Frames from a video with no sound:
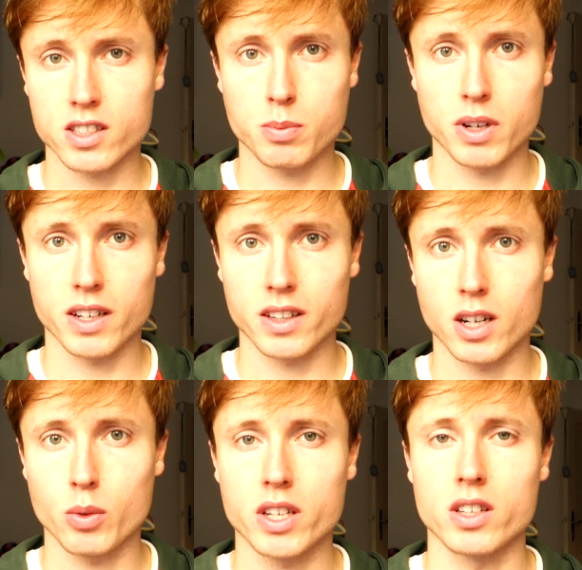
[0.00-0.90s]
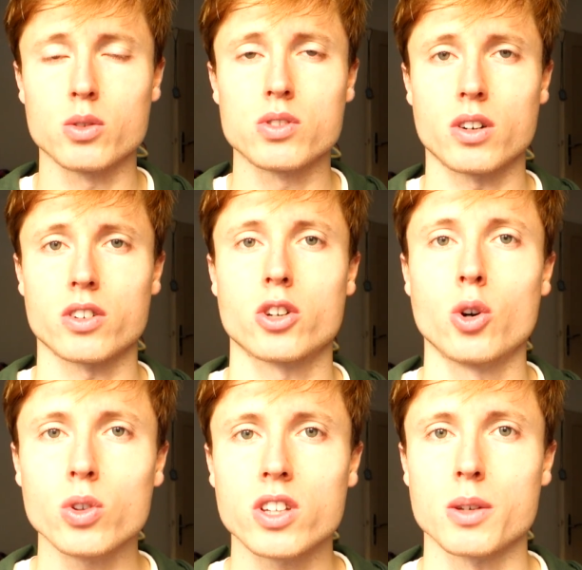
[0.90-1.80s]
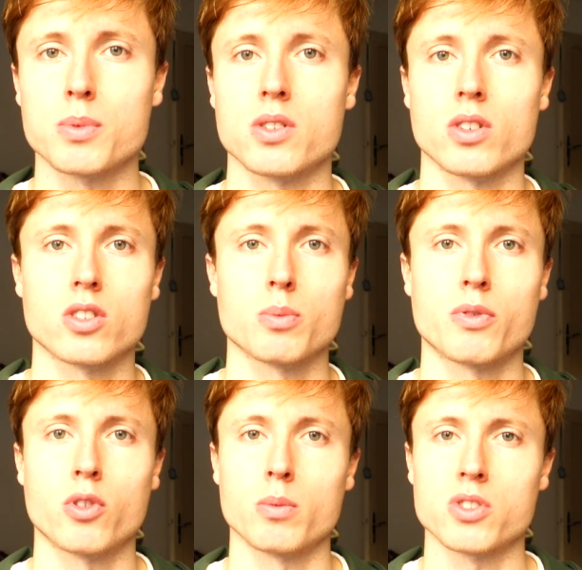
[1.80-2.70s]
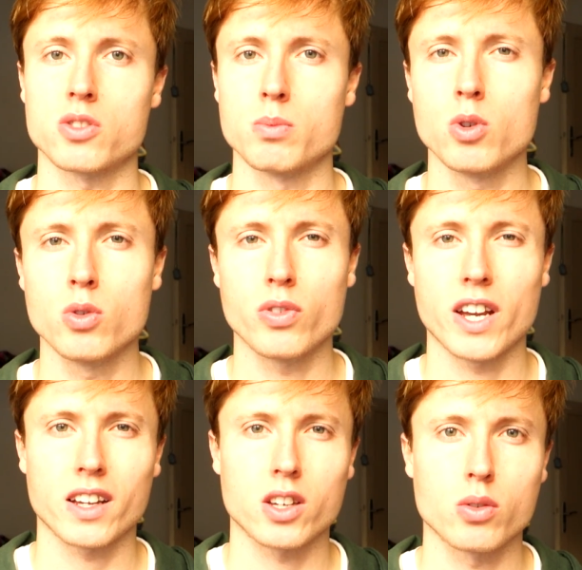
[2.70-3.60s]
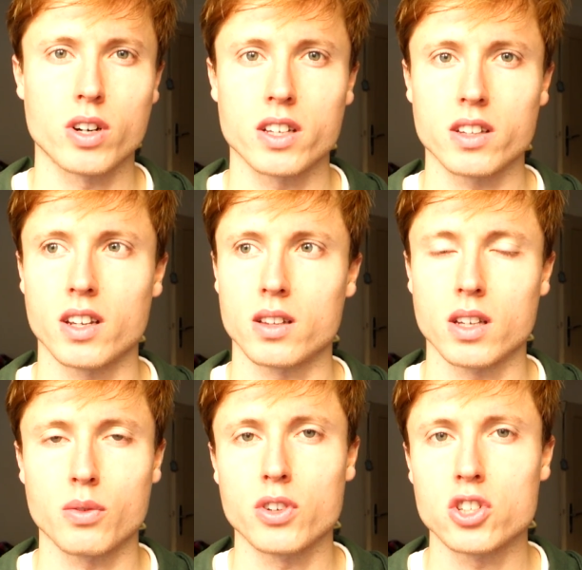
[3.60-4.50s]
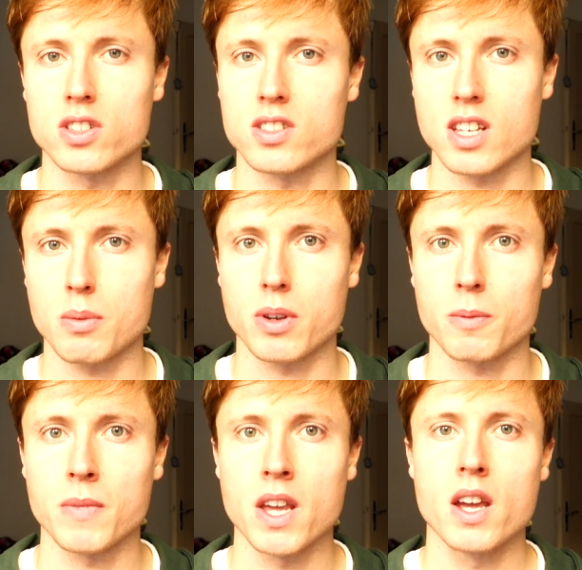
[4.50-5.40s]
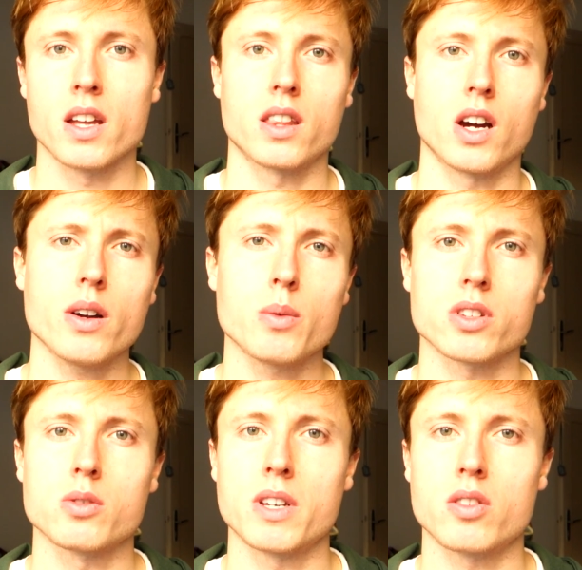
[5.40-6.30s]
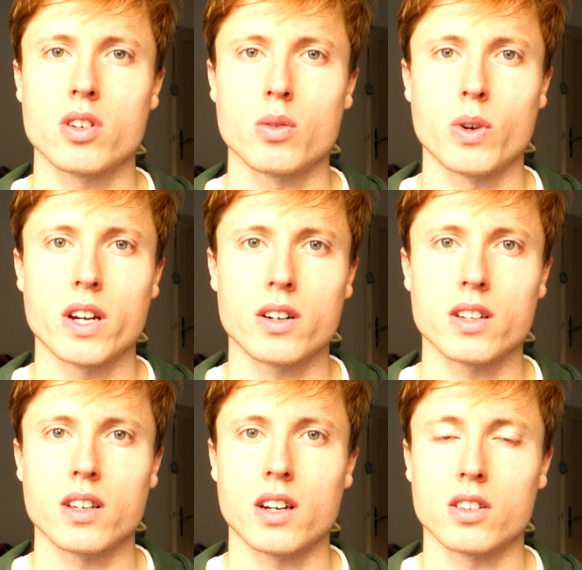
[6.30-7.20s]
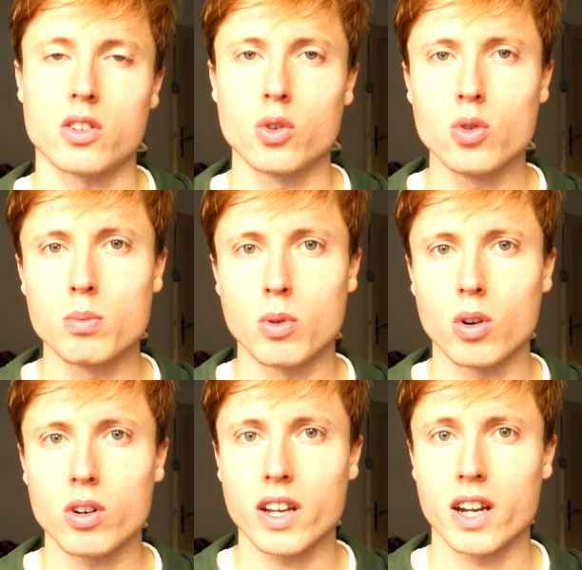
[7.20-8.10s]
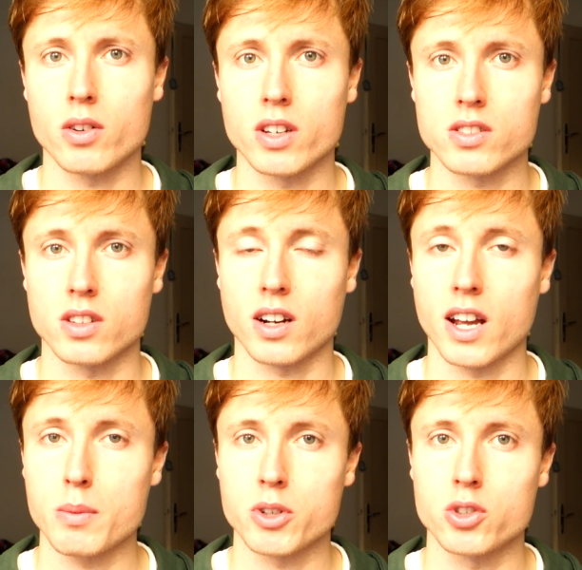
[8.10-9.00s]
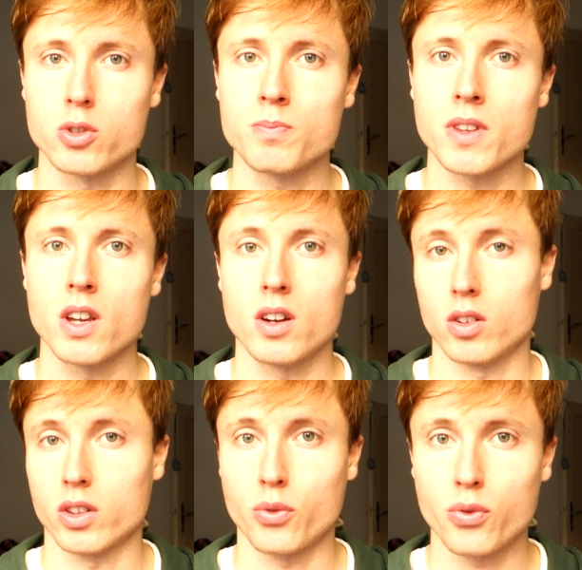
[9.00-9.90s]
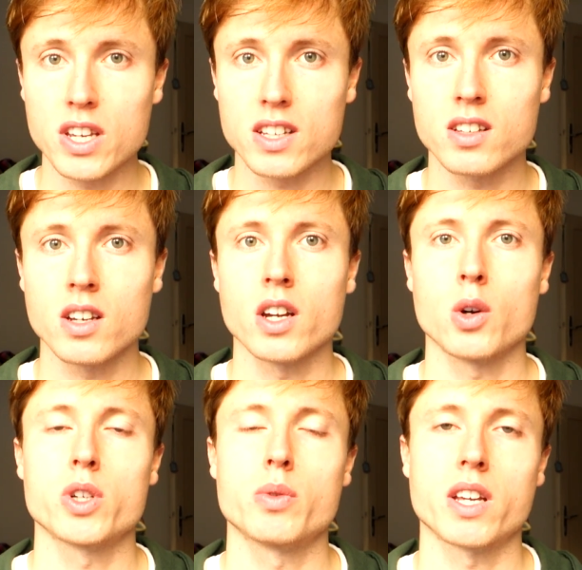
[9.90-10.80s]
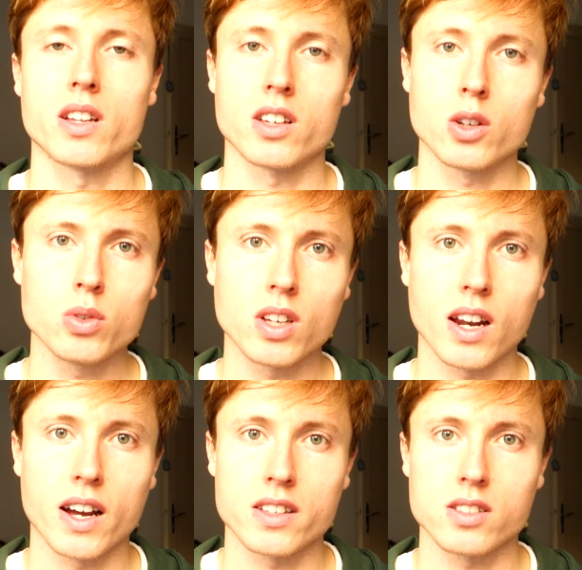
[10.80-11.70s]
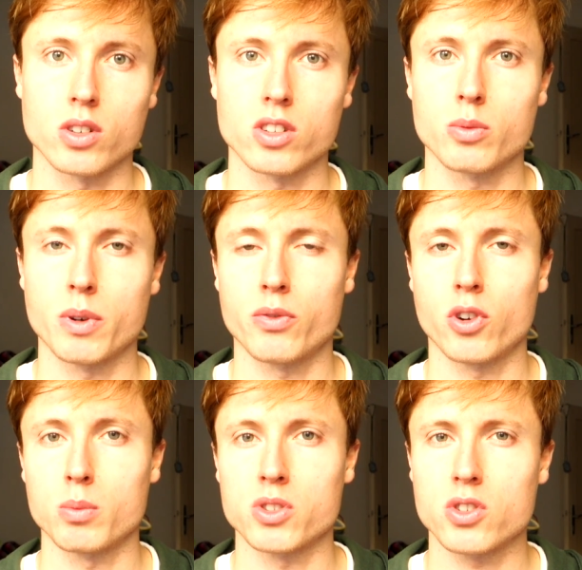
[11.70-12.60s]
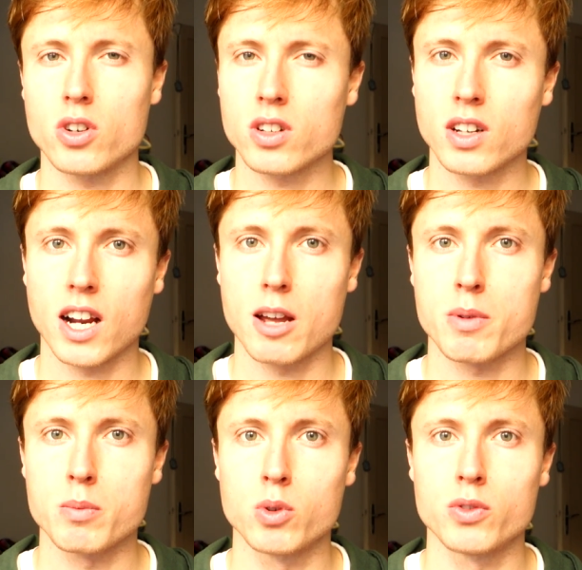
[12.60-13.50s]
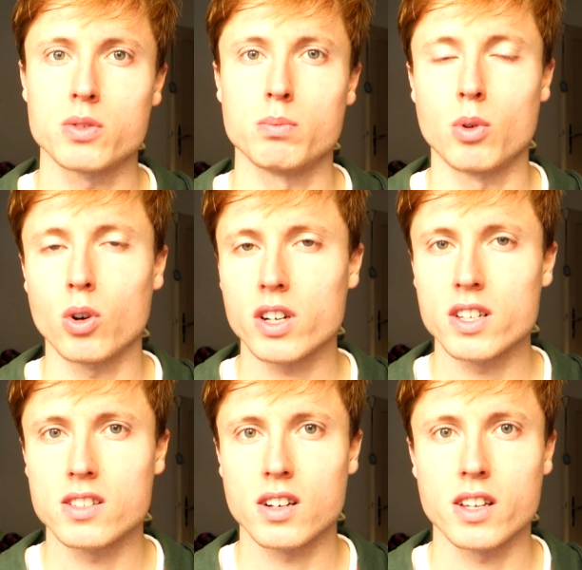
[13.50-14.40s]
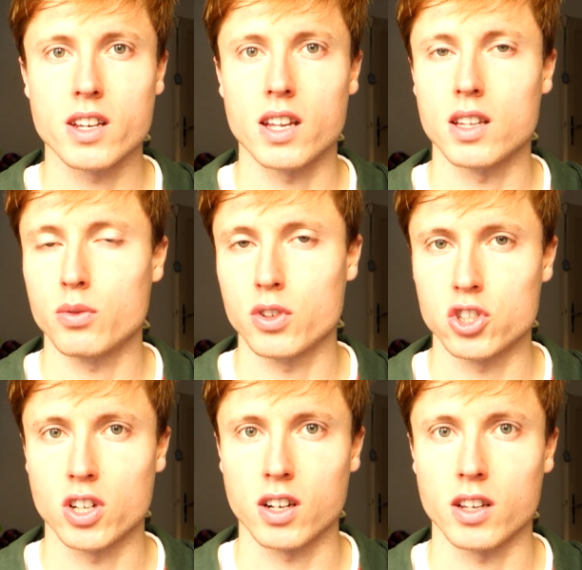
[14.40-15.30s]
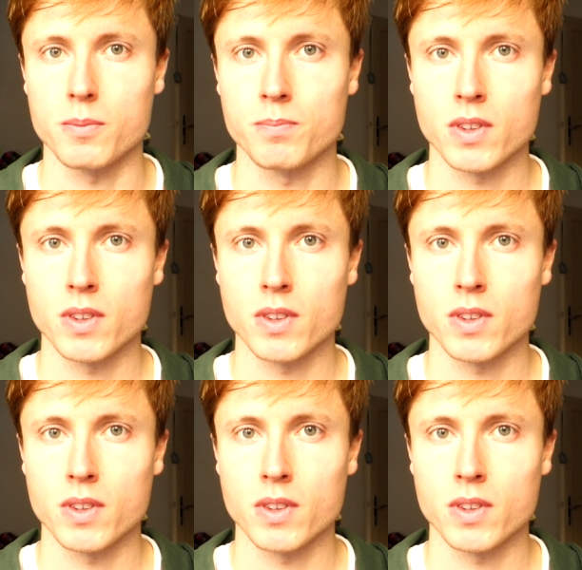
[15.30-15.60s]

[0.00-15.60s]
explained how we can use our toe tips in order to perform smooth, accurate and efficient stepping. Now I want to make you aware that there are two more areas on the climbing shoe, on the feet, which we can utilize in order to perform certain climbing moves more easily and efficiently.